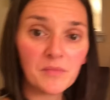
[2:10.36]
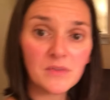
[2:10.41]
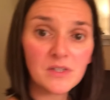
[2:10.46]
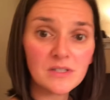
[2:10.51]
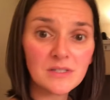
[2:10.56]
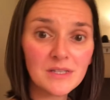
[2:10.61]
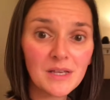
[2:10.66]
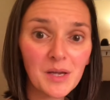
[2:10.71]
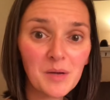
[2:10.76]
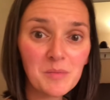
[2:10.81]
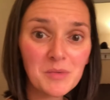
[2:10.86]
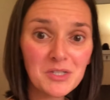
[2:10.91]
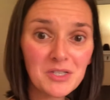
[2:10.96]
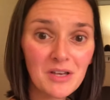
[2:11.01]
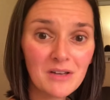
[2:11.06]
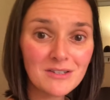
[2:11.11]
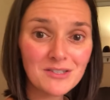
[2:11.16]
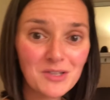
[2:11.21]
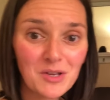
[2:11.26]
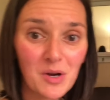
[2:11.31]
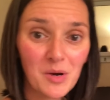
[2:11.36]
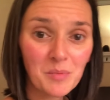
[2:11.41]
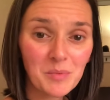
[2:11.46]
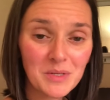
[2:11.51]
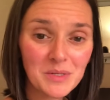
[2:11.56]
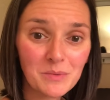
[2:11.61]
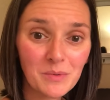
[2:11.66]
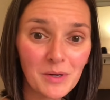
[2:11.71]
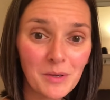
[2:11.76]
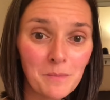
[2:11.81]
just like a massage
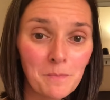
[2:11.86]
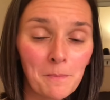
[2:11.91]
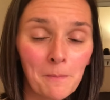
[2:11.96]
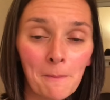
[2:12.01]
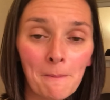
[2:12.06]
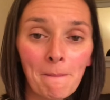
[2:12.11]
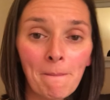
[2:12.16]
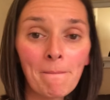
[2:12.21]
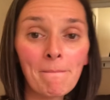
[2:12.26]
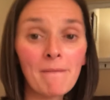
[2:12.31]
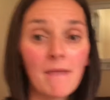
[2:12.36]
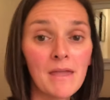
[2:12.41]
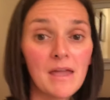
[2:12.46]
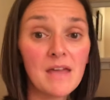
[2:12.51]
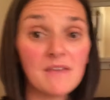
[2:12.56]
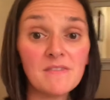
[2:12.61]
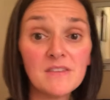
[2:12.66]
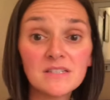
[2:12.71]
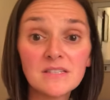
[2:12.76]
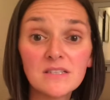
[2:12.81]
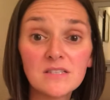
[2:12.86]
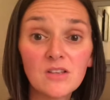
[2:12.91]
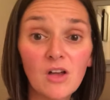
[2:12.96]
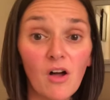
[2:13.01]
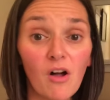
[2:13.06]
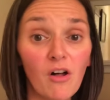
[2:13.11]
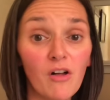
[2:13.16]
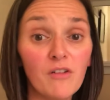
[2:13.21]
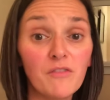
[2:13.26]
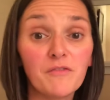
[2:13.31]
therapist would, and this is
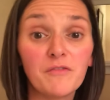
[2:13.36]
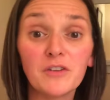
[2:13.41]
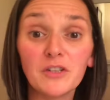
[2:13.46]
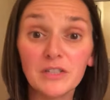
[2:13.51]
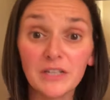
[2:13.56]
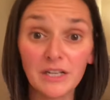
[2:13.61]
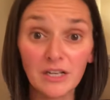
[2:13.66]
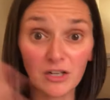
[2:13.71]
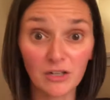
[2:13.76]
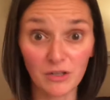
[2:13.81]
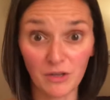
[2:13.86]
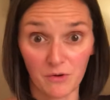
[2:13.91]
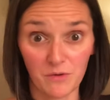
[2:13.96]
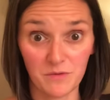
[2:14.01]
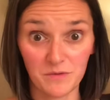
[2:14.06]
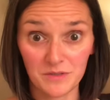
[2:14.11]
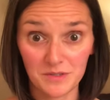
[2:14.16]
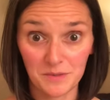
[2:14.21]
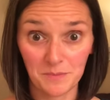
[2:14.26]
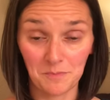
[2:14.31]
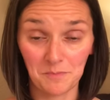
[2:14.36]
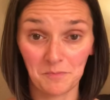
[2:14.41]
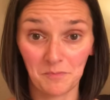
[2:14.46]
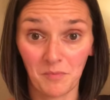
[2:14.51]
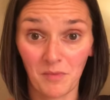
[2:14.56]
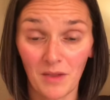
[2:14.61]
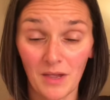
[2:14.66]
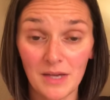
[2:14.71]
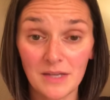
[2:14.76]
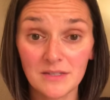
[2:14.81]
all fully clothed.
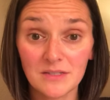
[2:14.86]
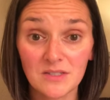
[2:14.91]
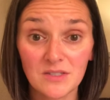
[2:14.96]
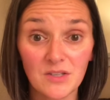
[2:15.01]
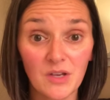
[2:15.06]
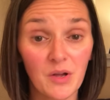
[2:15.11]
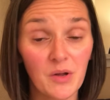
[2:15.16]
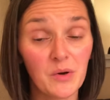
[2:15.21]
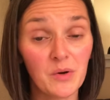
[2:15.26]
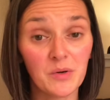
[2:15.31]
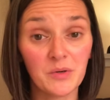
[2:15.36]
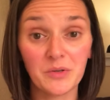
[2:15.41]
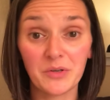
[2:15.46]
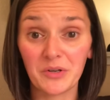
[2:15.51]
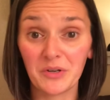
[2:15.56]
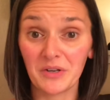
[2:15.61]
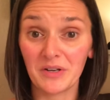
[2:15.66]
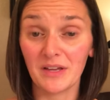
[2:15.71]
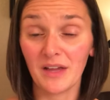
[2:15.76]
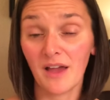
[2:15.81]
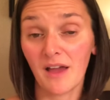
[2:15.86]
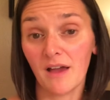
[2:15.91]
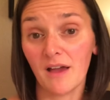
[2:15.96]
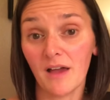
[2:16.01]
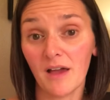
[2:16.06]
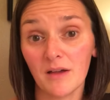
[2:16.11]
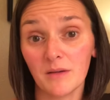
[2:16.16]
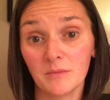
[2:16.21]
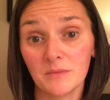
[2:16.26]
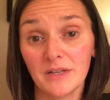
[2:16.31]
And so you're gonna
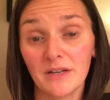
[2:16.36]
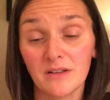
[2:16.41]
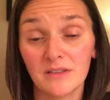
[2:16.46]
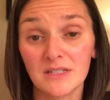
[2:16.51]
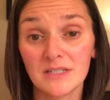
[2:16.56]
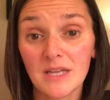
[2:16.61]
lay on the